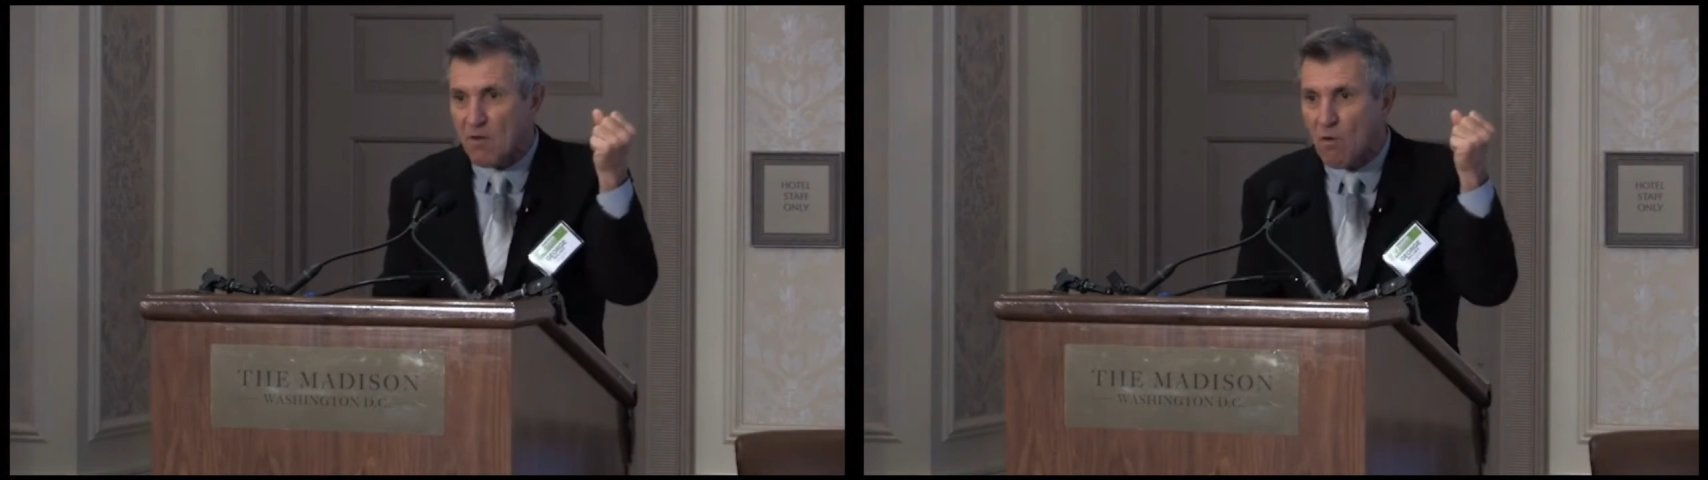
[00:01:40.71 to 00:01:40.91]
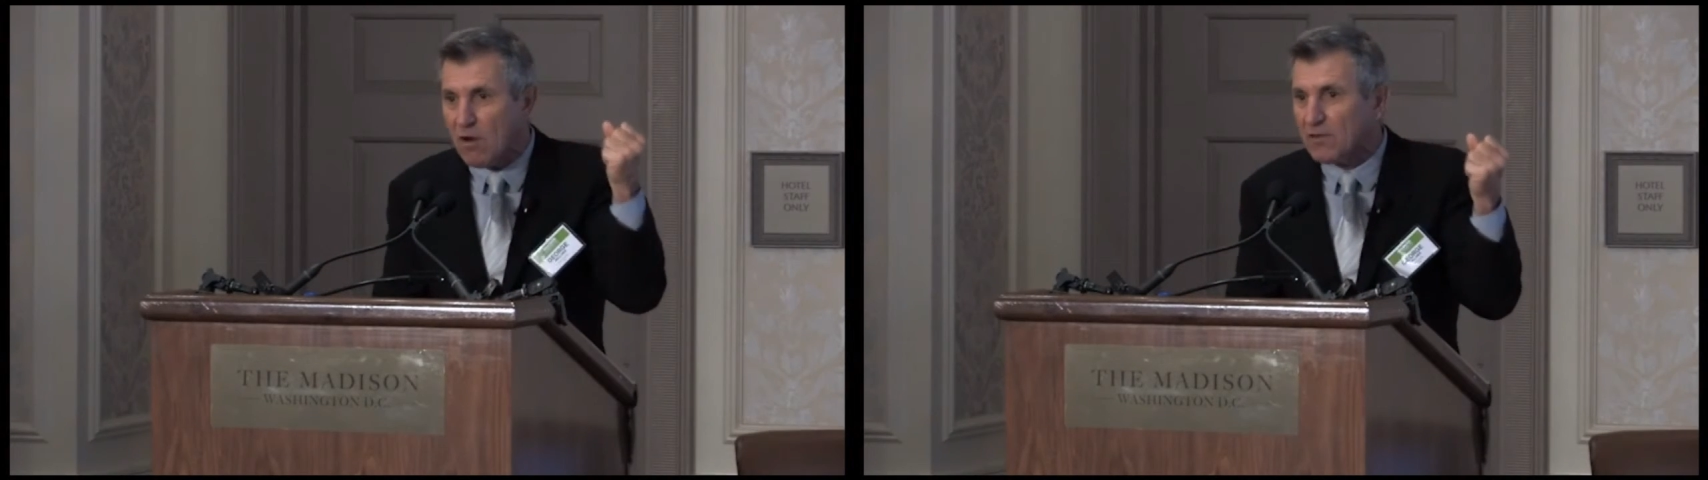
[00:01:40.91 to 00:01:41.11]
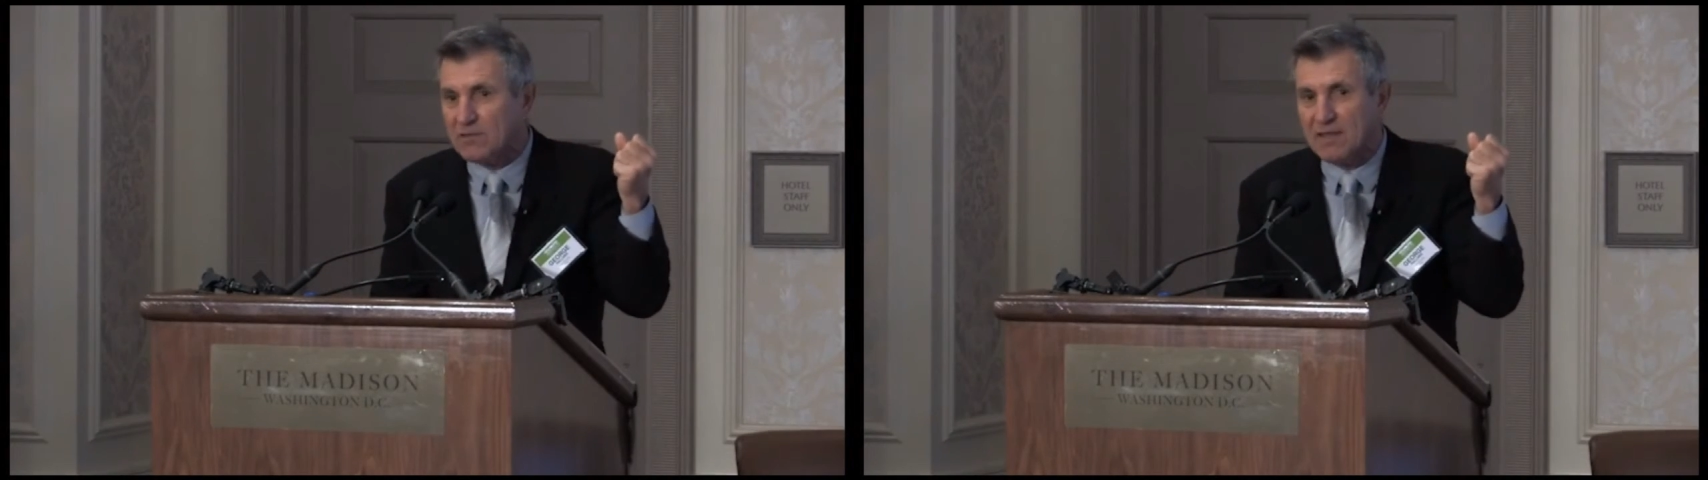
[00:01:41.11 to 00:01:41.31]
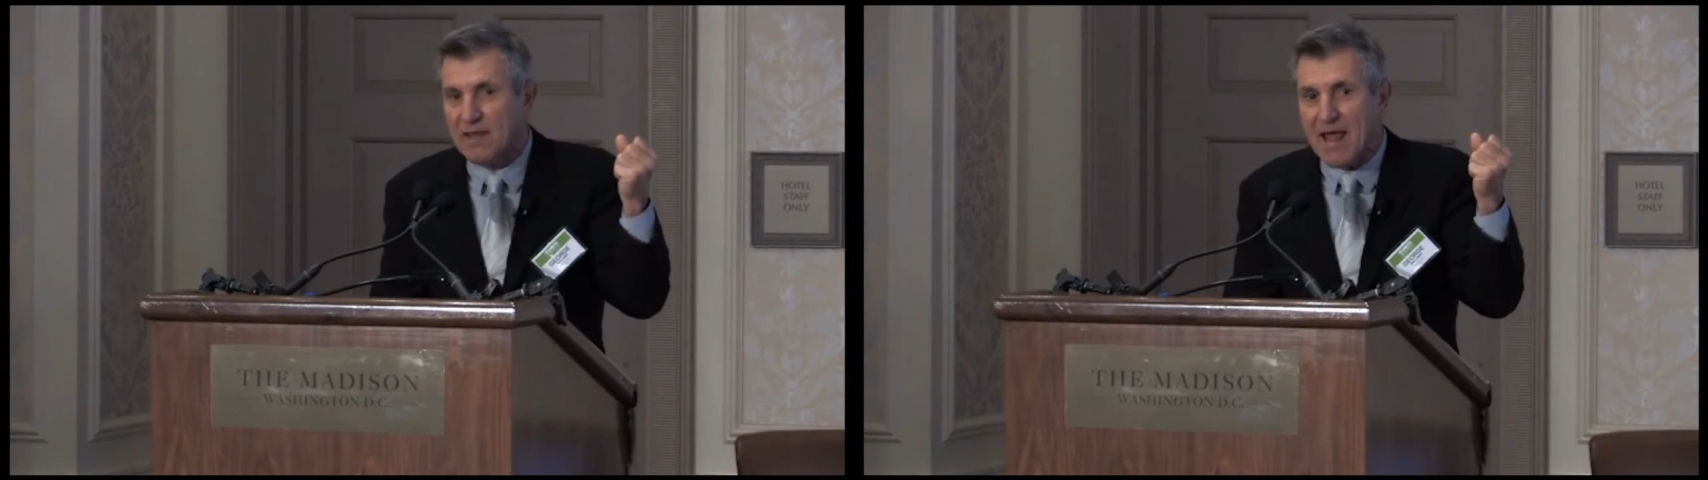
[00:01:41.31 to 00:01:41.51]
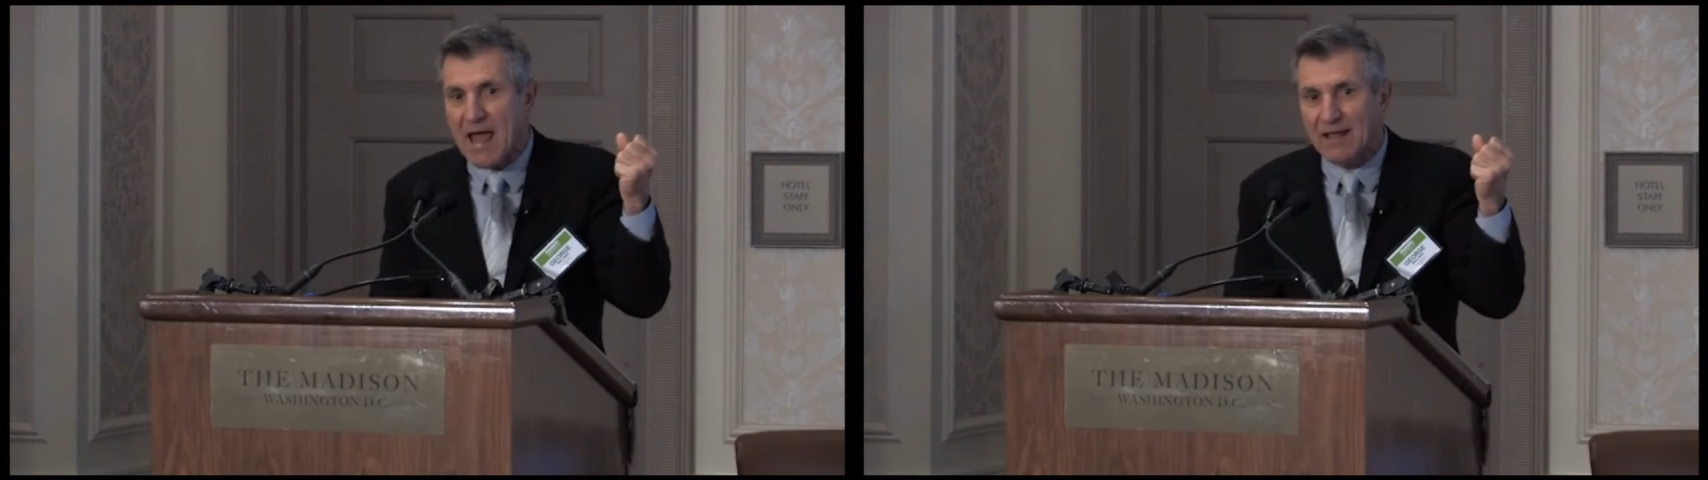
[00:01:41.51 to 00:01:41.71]
wallets in
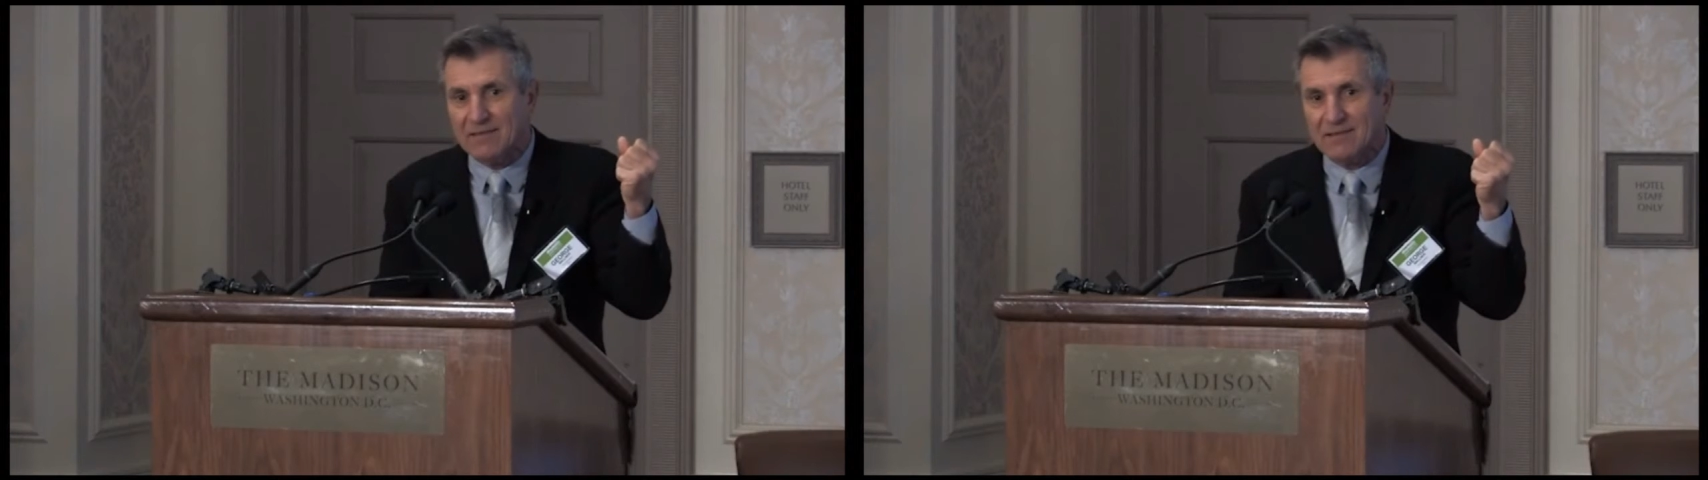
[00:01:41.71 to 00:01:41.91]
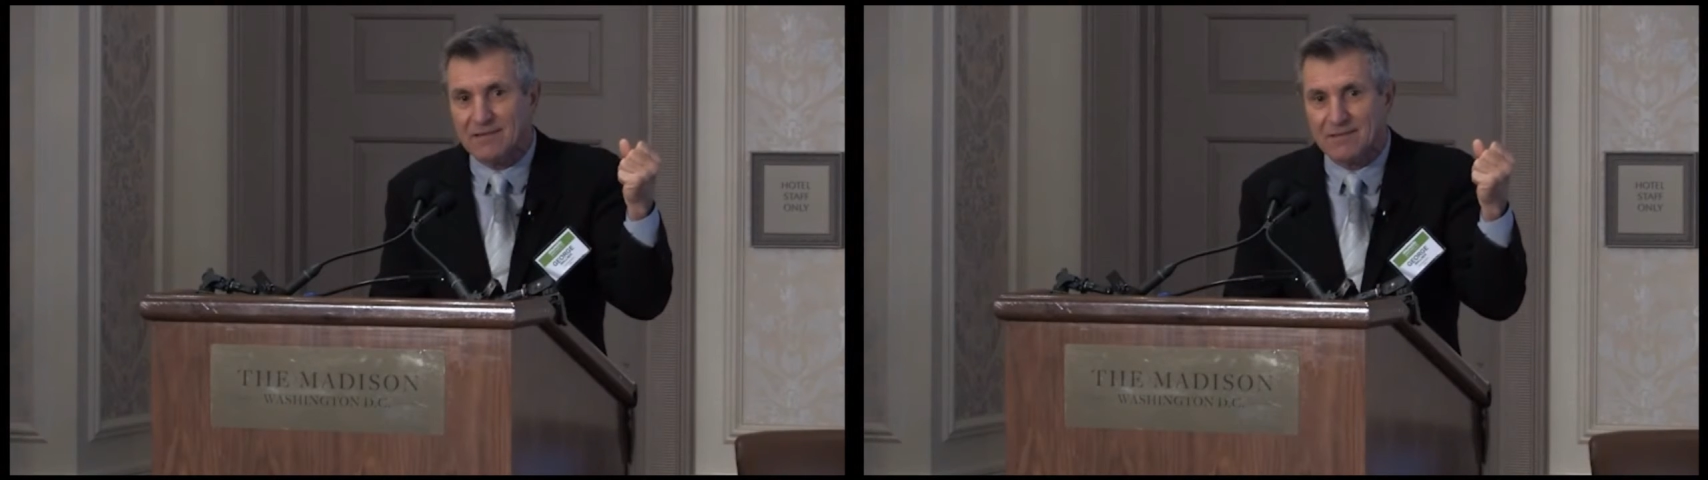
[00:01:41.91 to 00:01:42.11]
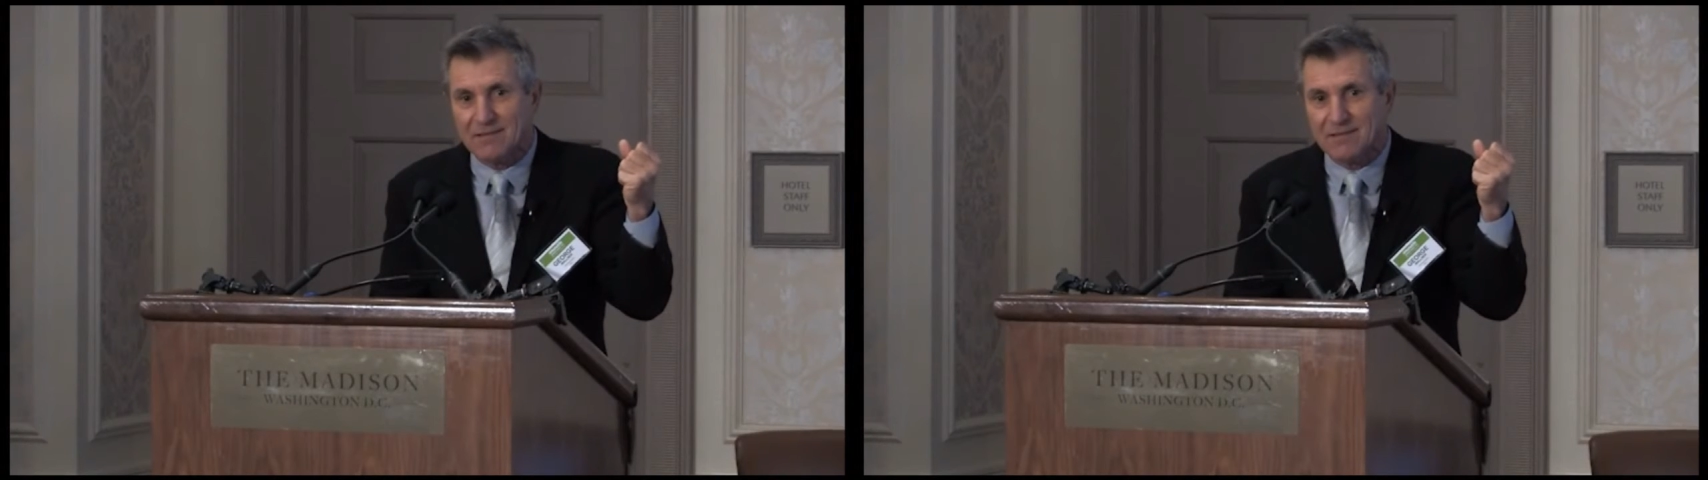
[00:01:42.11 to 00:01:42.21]
their hands.